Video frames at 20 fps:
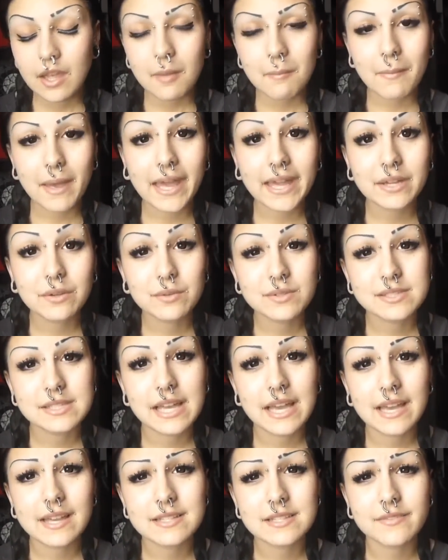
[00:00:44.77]
My goal
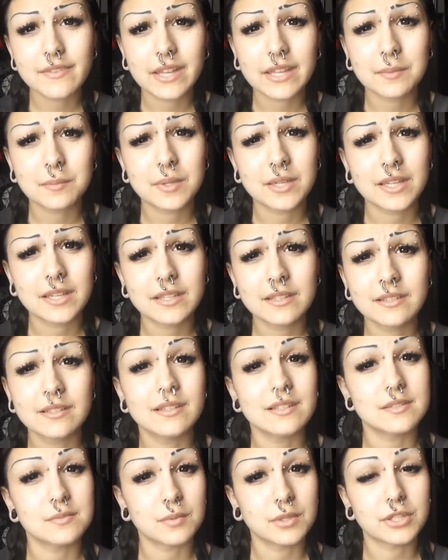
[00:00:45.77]
size, if anybody
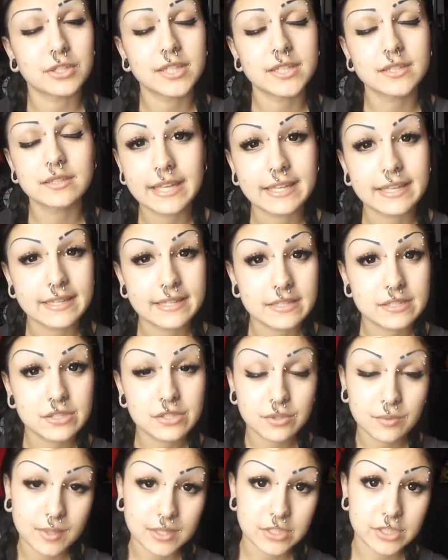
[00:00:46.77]
is wondering, is
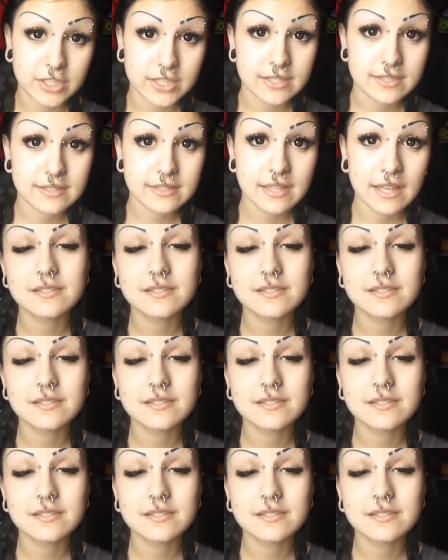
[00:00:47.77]
2 inches.